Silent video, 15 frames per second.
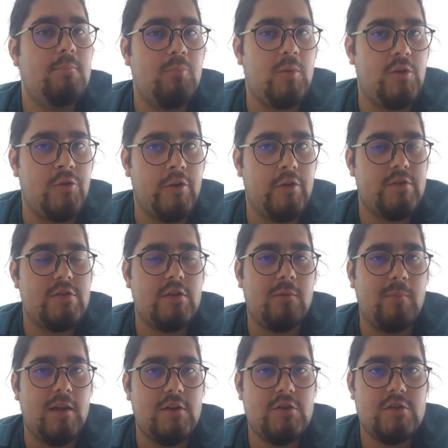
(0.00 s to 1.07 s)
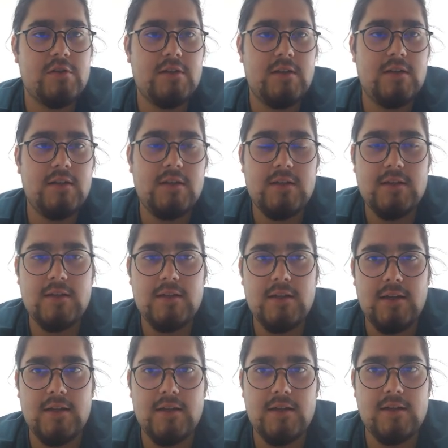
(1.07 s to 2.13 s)
but not so much.
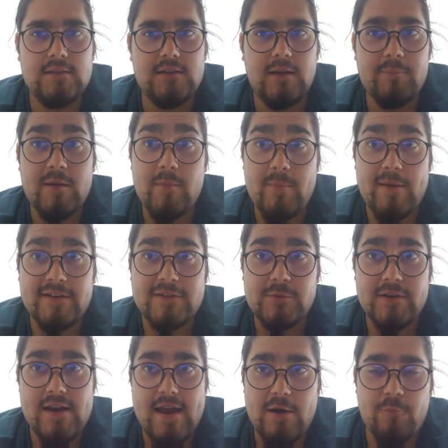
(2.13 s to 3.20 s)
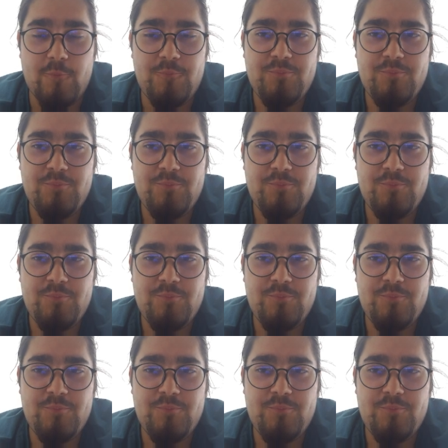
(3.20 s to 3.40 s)
I'm coming back to it now.